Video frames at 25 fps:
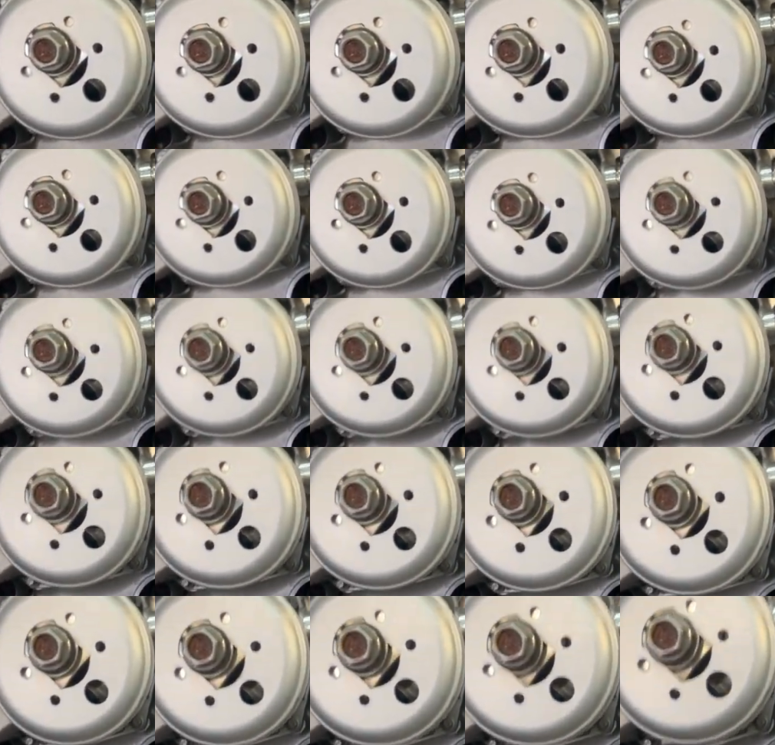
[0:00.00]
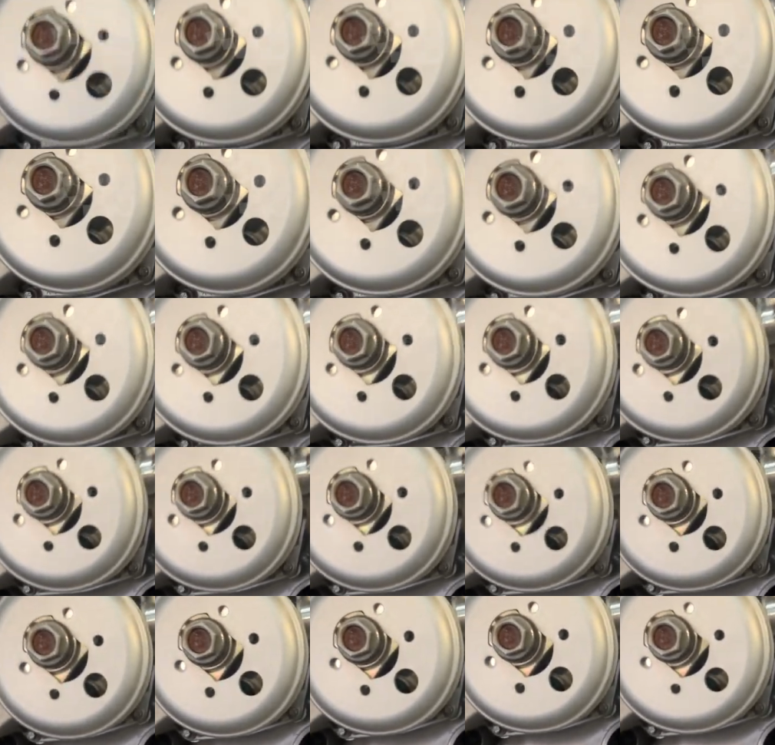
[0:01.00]
So we will show
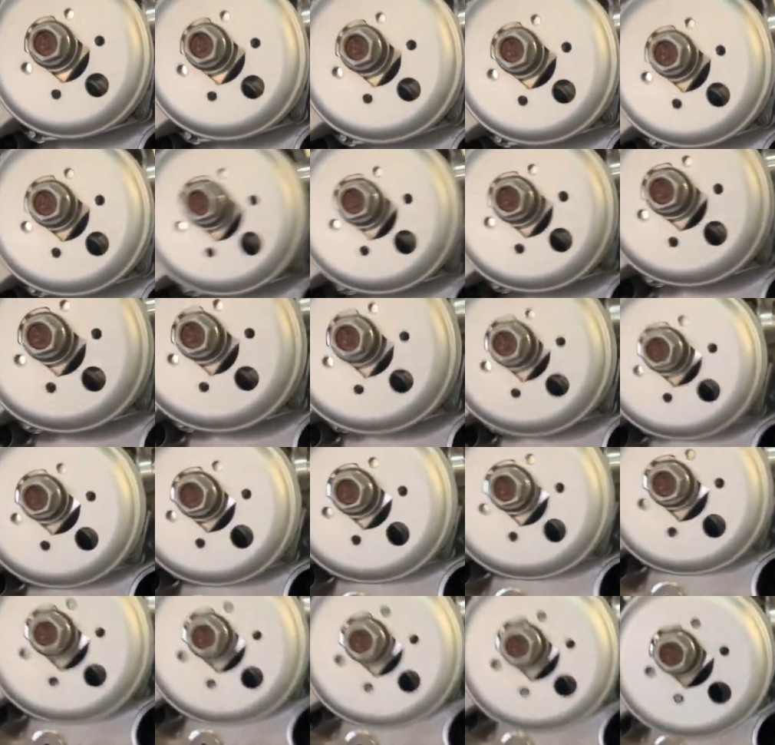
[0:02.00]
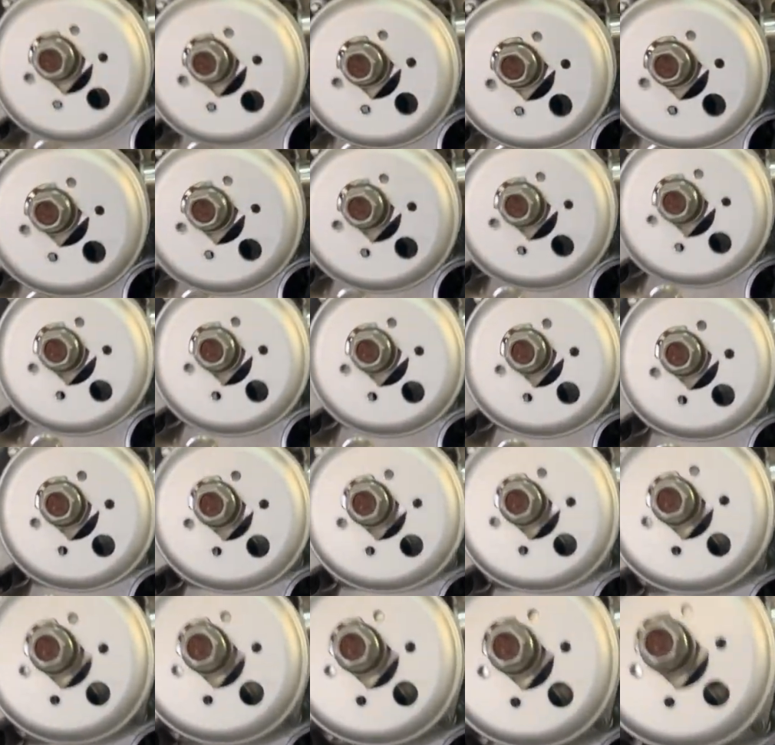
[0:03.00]
you some more elaboration on parts,
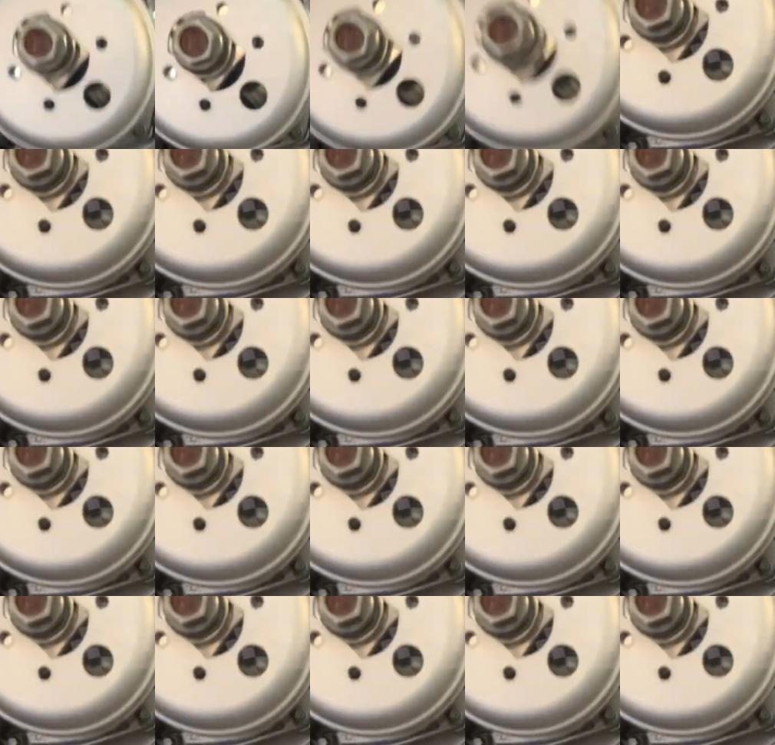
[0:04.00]
but